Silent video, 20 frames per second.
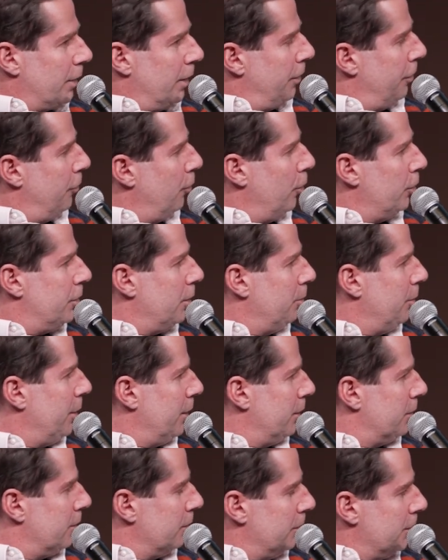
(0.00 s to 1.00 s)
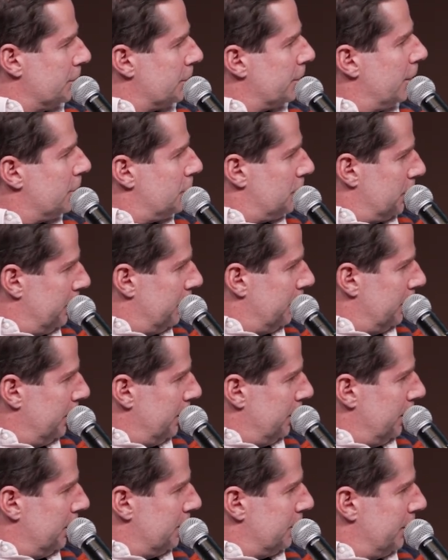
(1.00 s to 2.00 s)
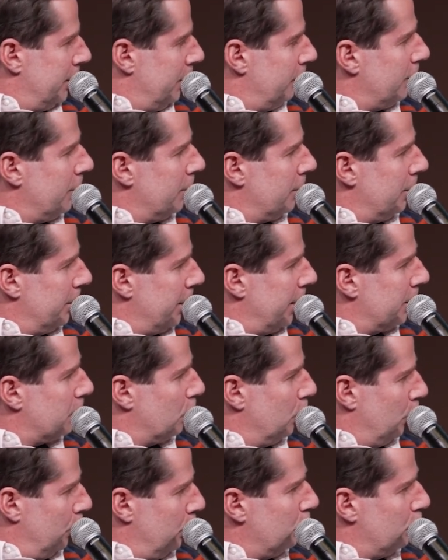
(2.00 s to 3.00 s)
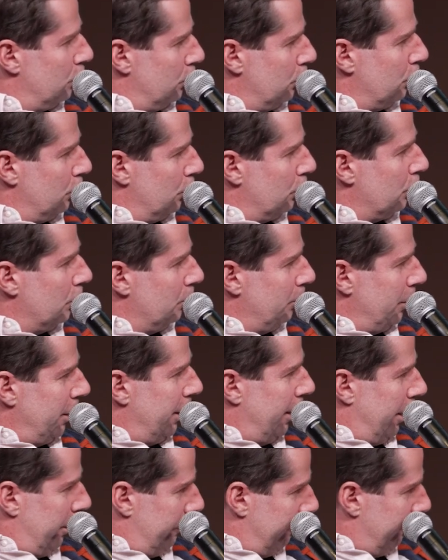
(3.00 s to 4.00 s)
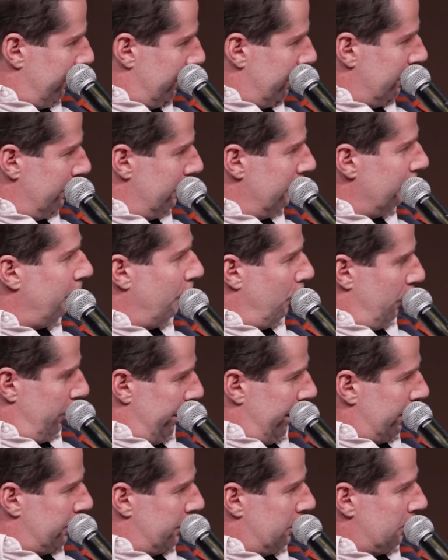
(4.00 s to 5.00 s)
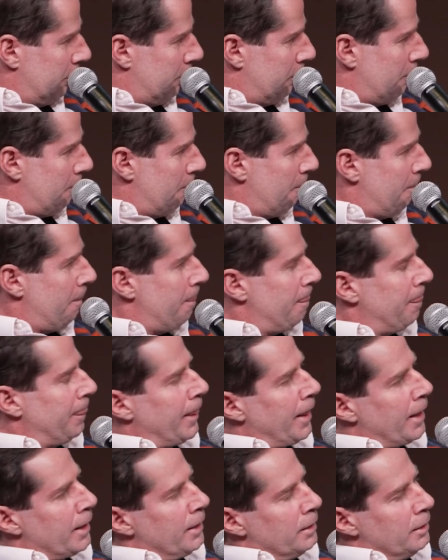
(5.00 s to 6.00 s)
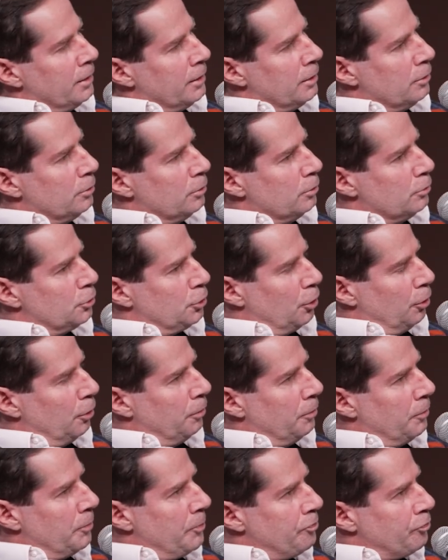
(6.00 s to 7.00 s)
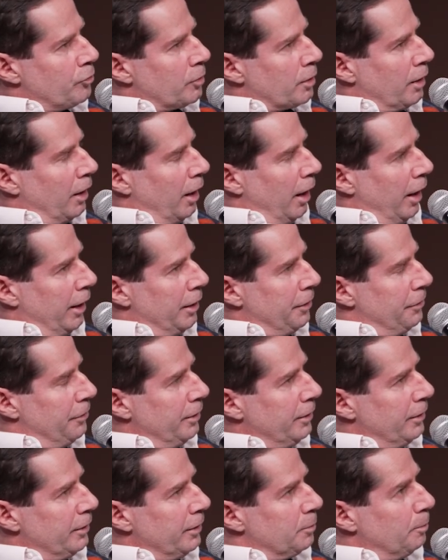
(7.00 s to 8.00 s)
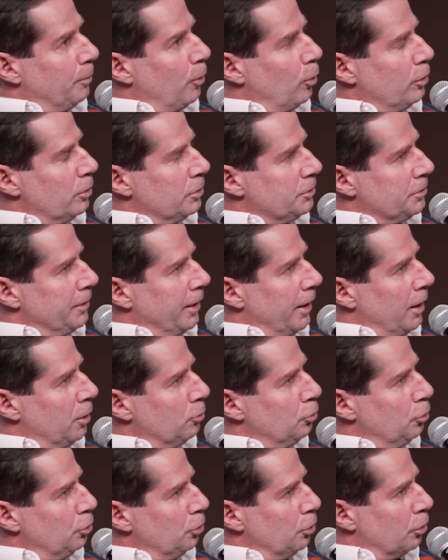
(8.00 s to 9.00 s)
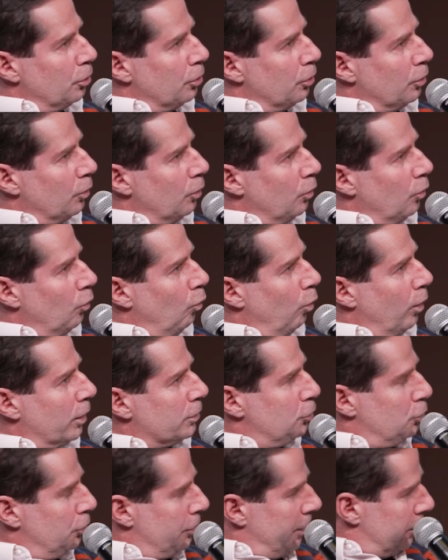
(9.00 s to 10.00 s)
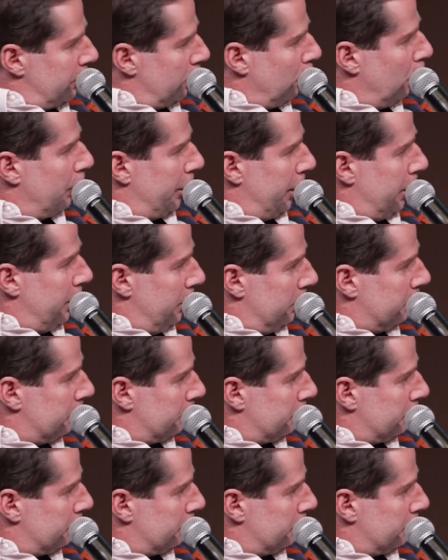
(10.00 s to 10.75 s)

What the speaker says: a 30-minute discussion is definitely not going to be enough for that. So I think it boils down to, once you get going,